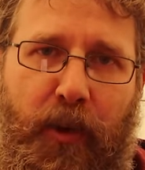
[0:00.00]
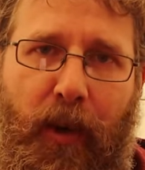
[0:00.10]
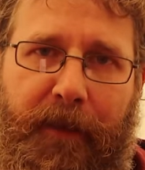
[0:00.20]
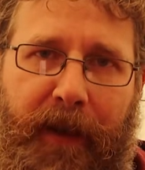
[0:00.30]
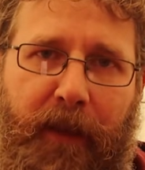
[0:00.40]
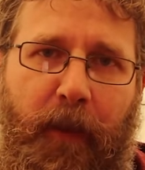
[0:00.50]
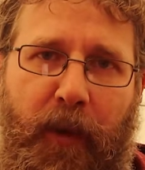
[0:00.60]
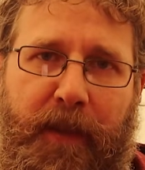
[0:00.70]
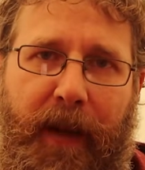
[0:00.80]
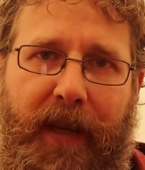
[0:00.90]
square feet of floor
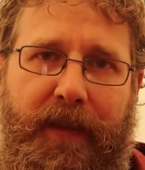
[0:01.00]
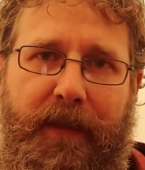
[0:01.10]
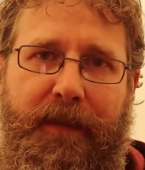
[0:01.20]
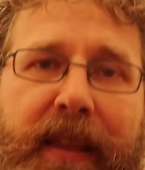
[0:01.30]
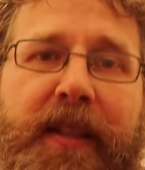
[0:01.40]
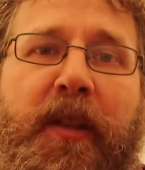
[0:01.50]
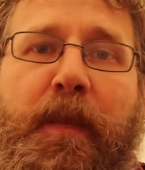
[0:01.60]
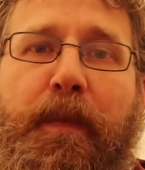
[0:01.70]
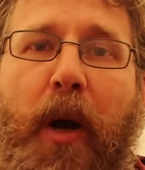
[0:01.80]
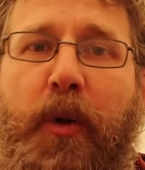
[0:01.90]
space. This is
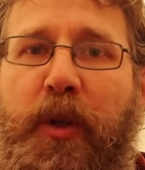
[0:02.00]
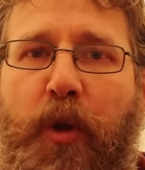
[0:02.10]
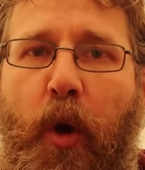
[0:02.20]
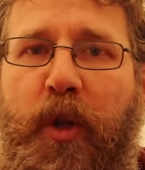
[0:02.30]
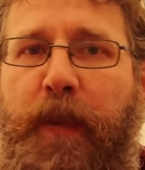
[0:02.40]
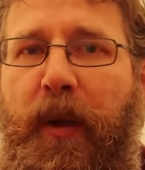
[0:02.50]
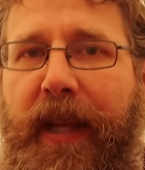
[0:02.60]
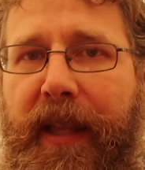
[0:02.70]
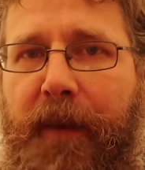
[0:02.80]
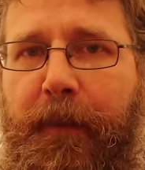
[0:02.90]
most noticeable
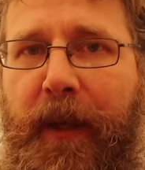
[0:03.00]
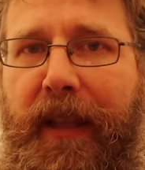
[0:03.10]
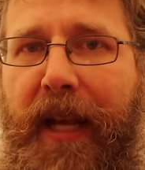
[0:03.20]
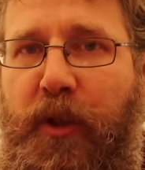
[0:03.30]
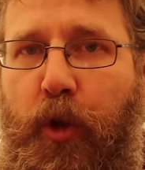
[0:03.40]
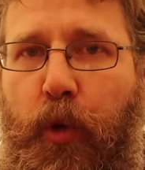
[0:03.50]
in the Freelite's